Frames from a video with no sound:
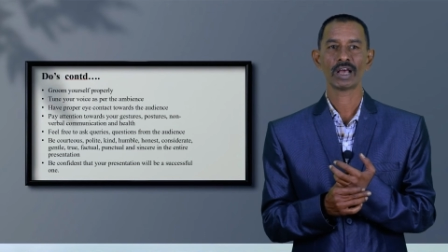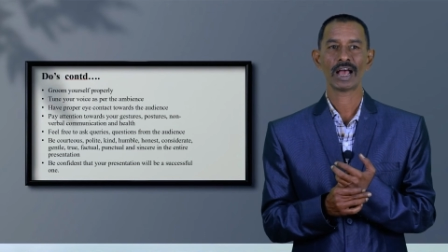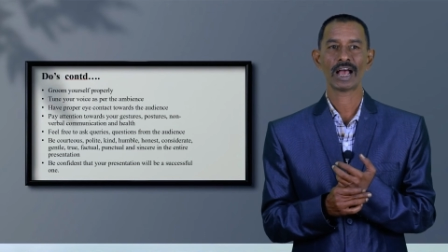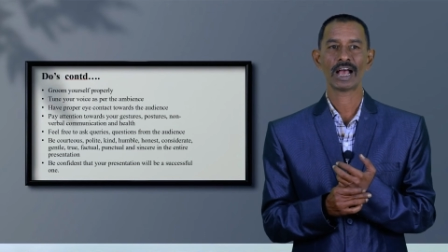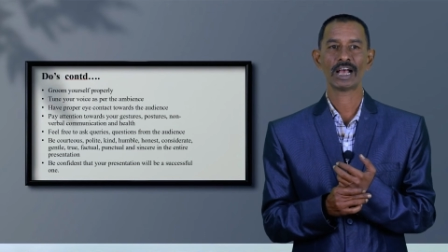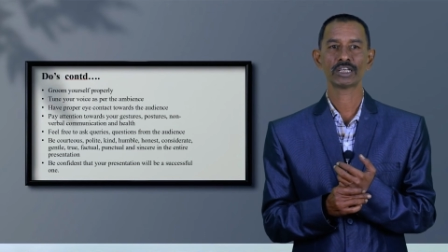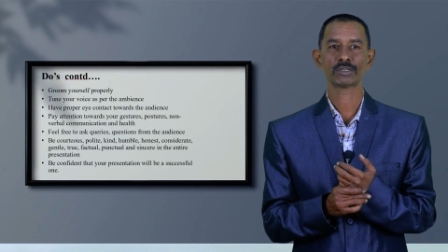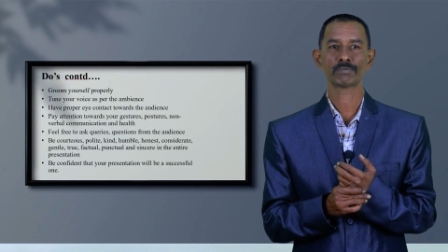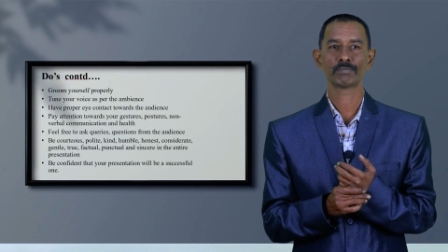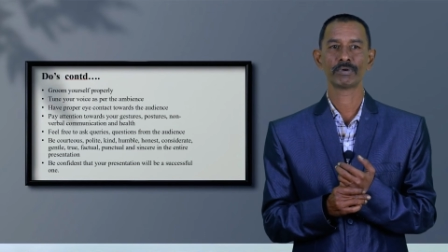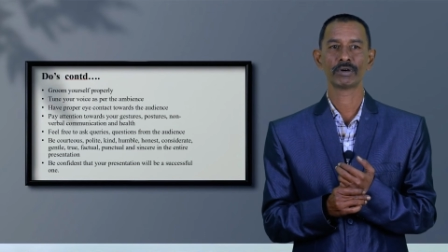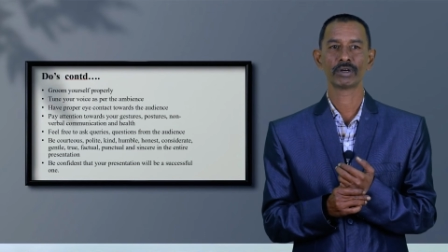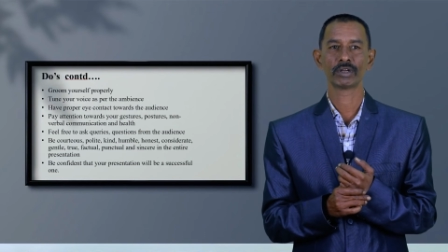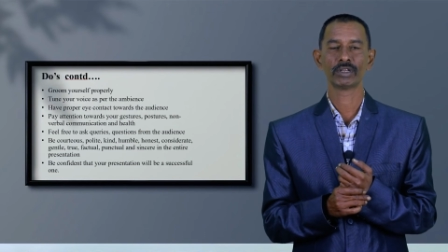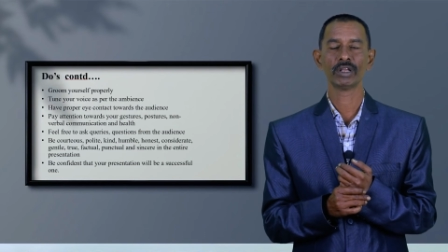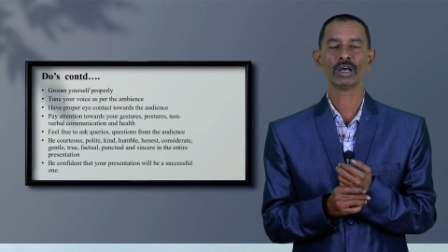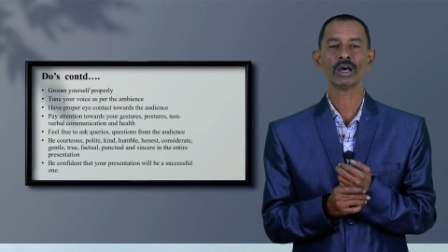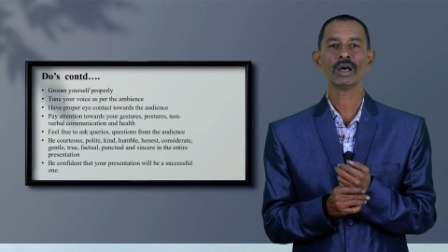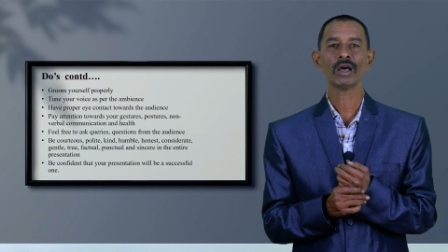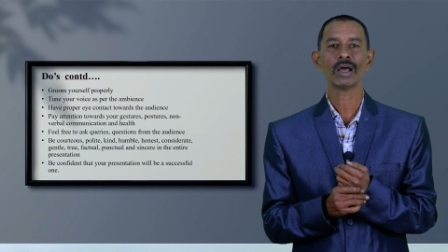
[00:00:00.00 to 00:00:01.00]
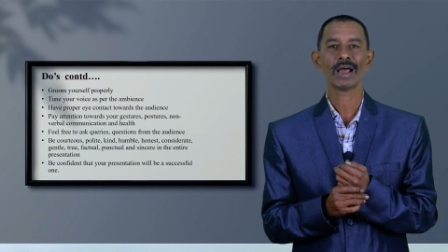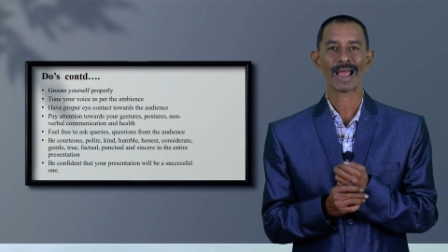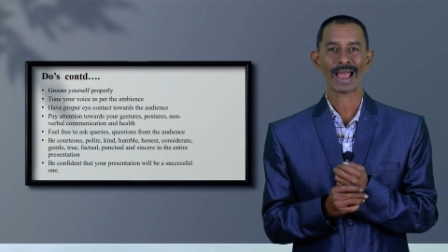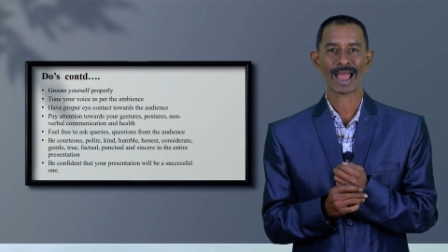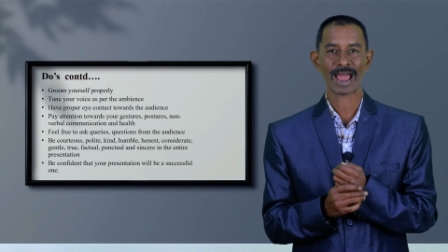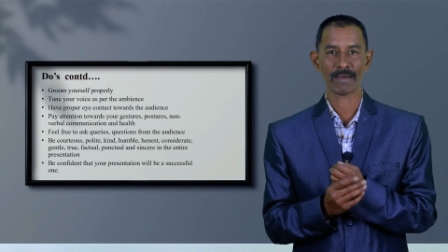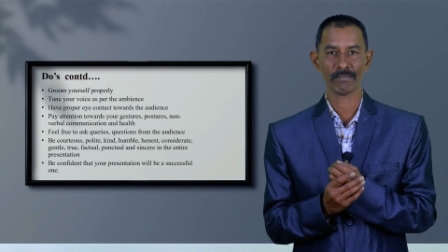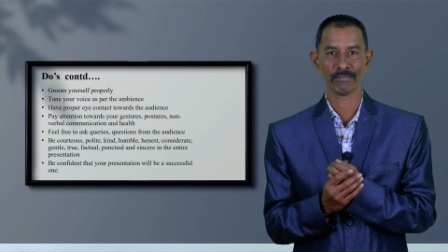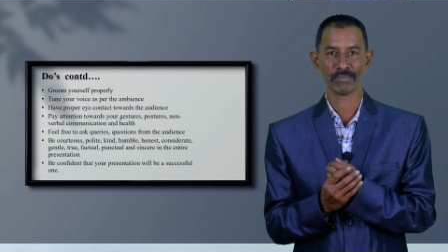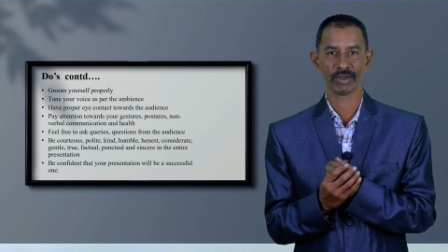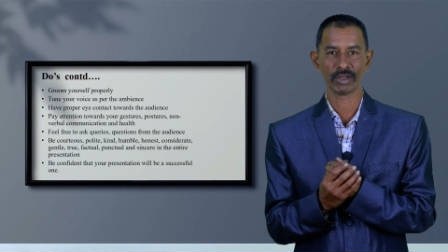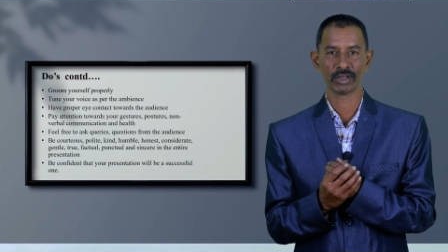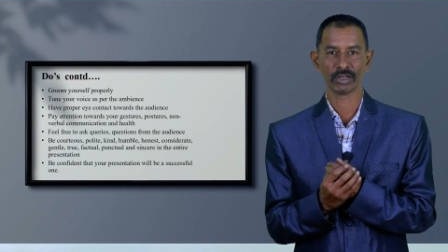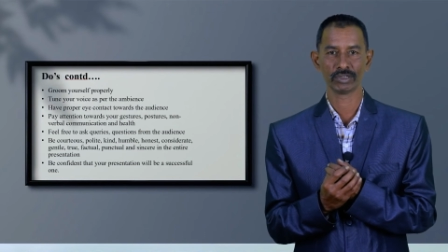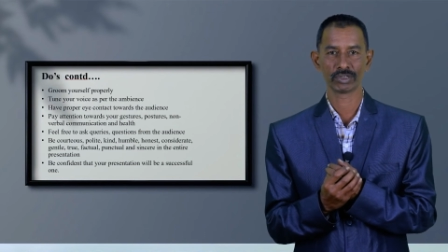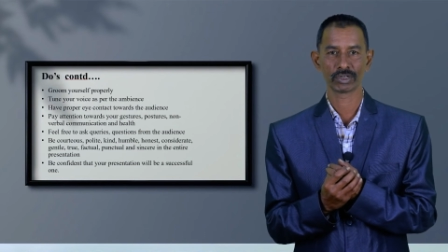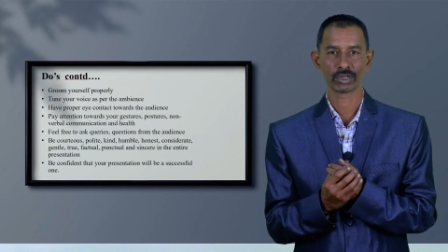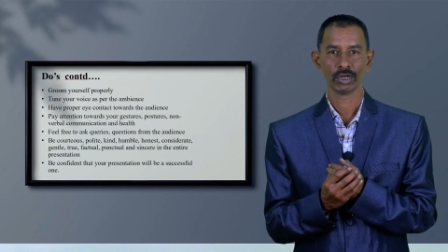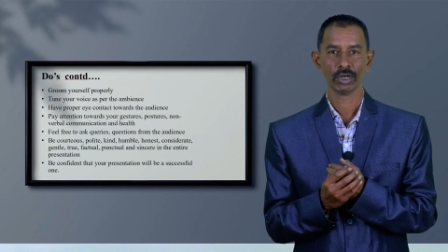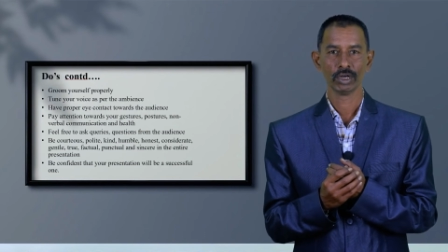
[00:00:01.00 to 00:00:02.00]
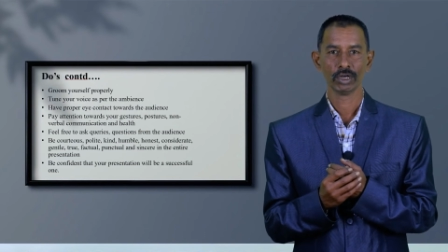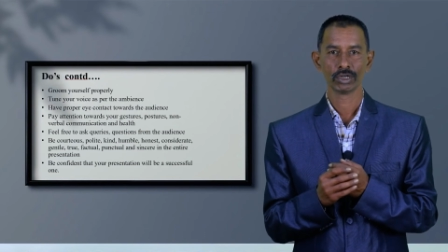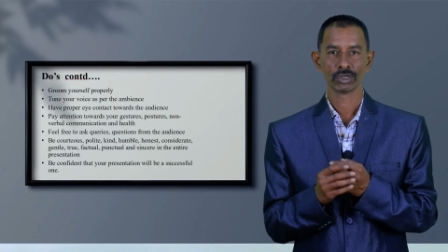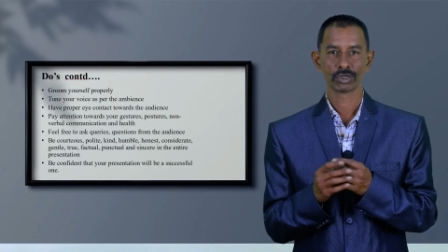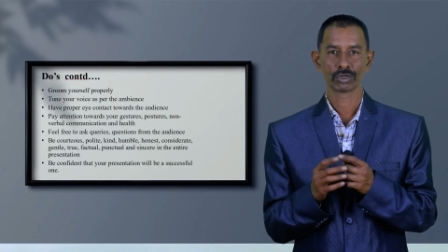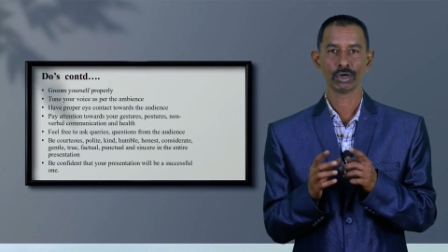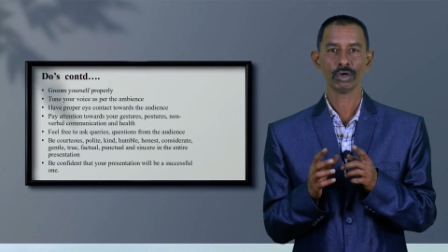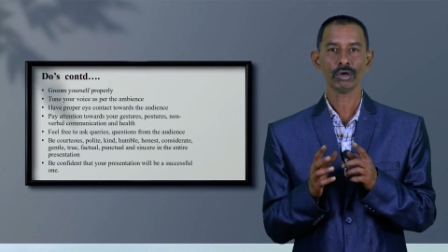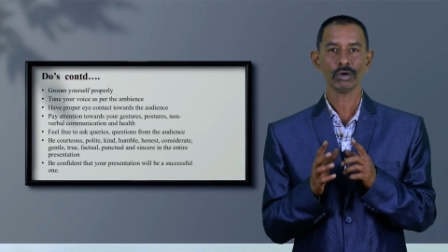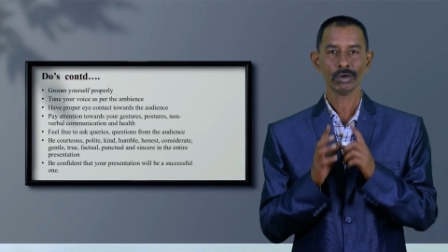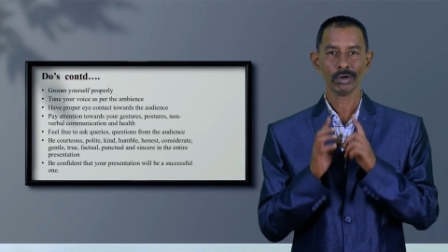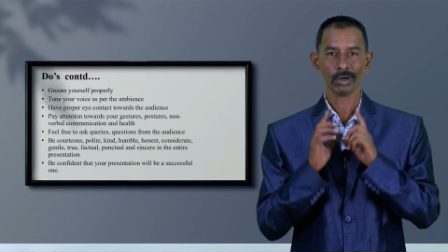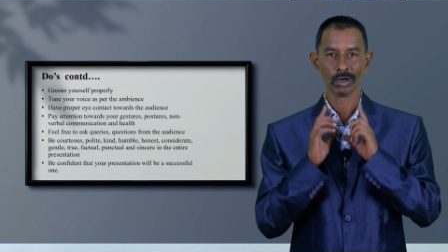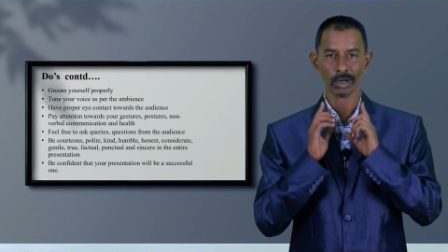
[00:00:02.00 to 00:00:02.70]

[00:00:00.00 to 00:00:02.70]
as per the ambience. So